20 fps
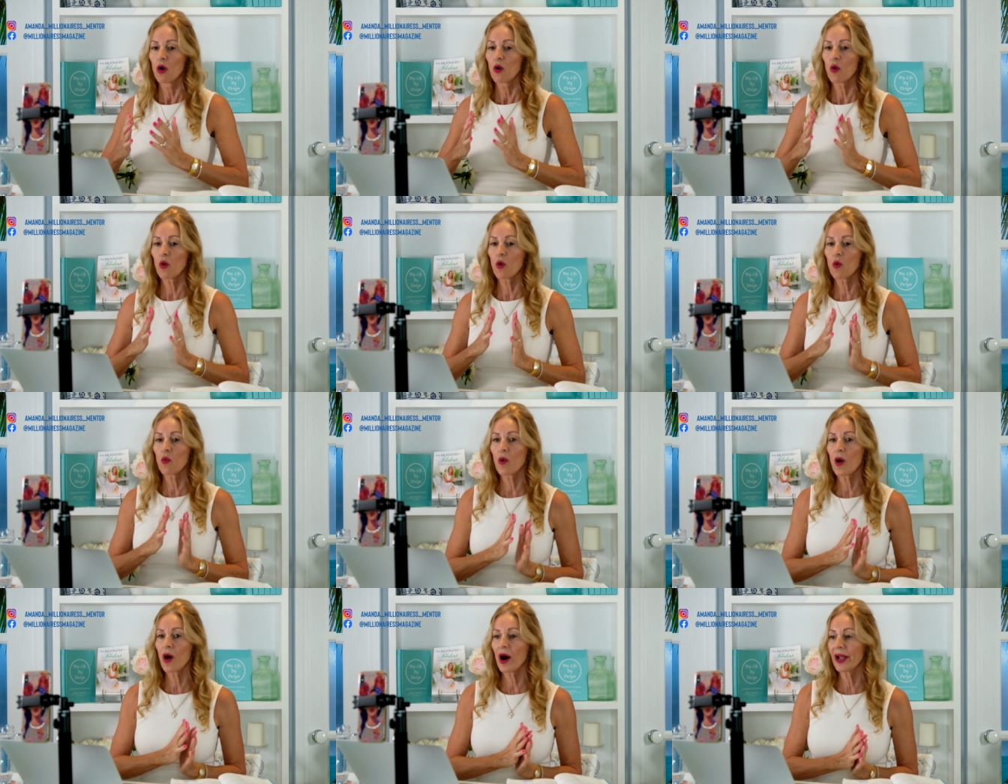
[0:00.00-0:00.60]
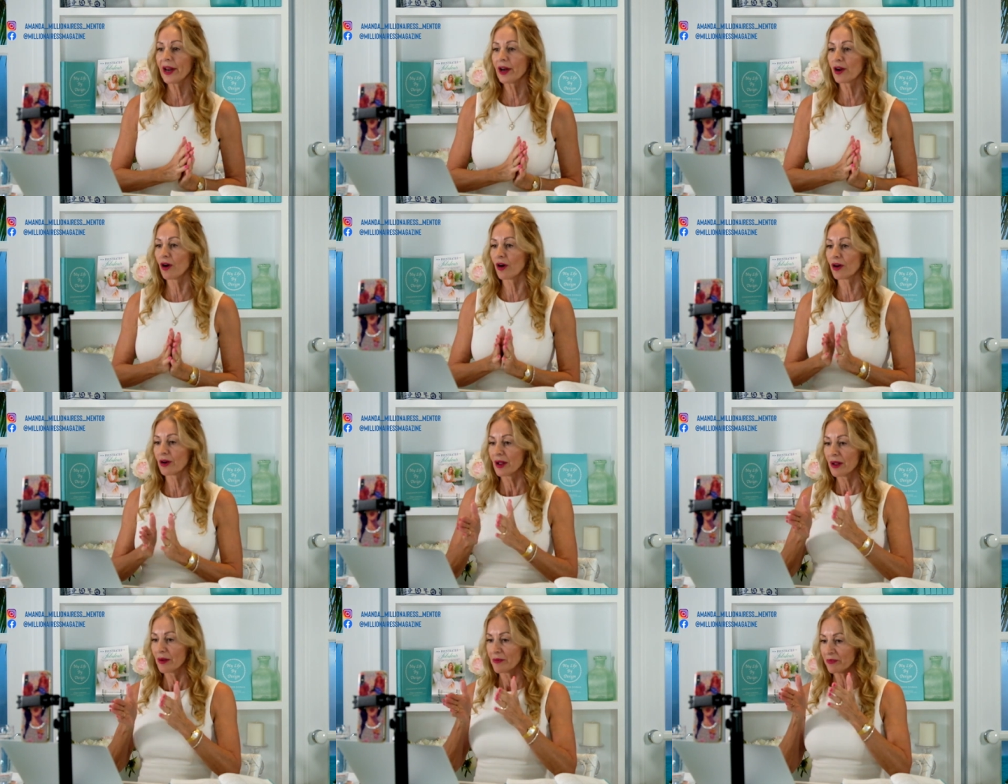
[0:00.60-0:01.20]
Or why
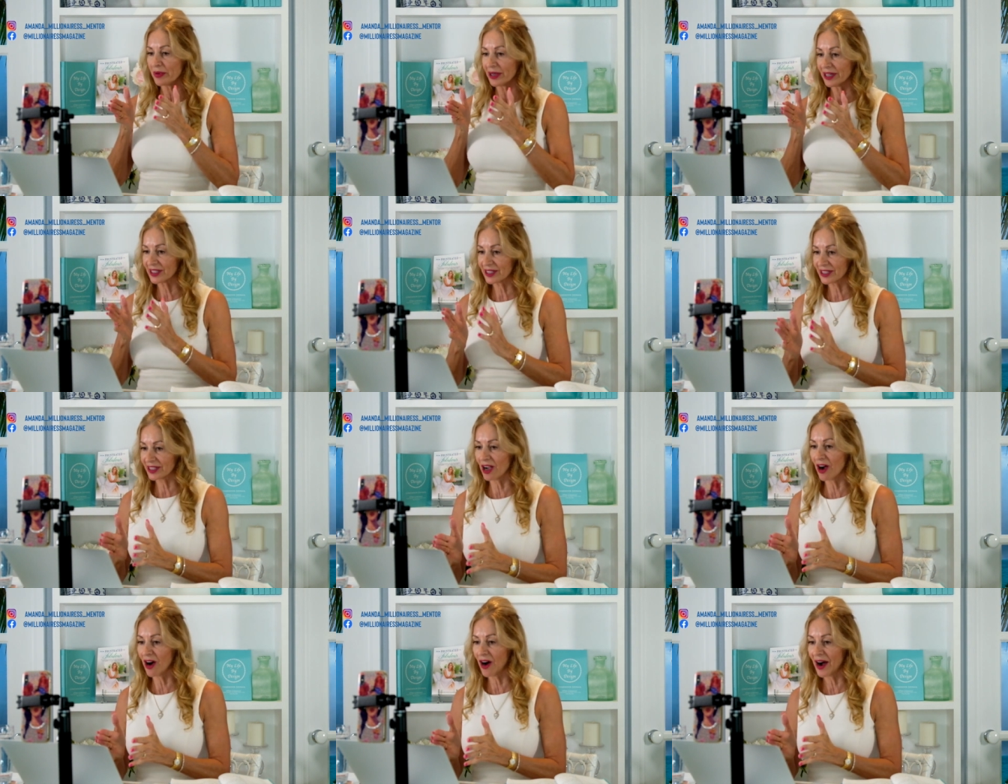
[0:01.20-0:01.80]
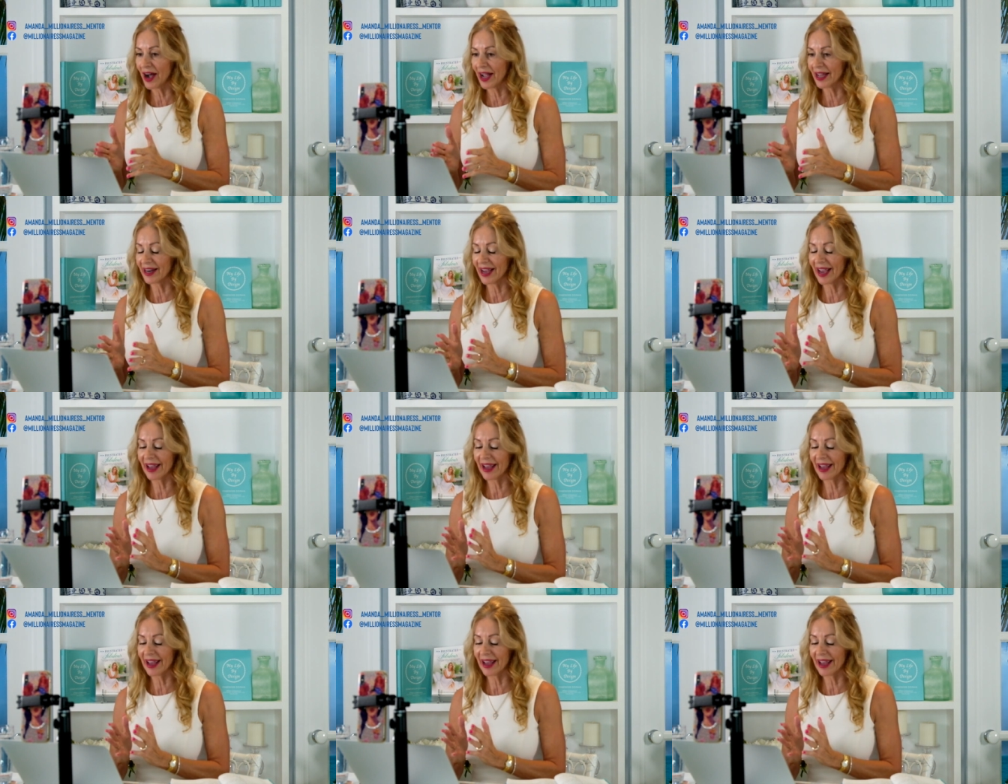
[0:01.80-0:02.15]
not beside.